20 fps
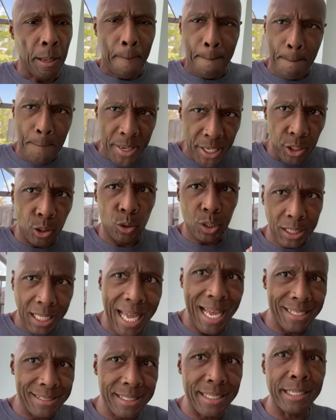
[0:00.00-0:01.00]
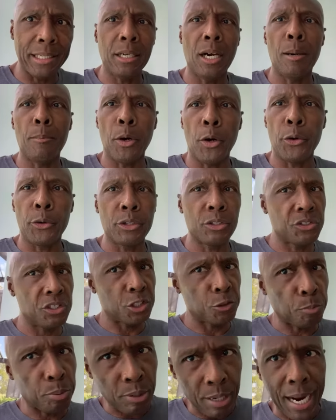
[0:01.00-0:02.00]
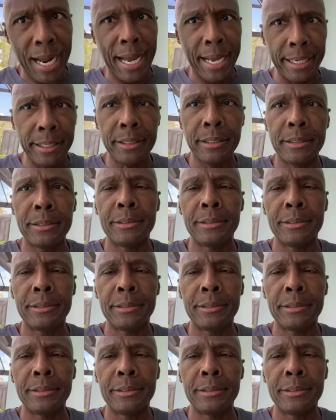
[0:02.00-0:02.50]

Middle class income earners is pride.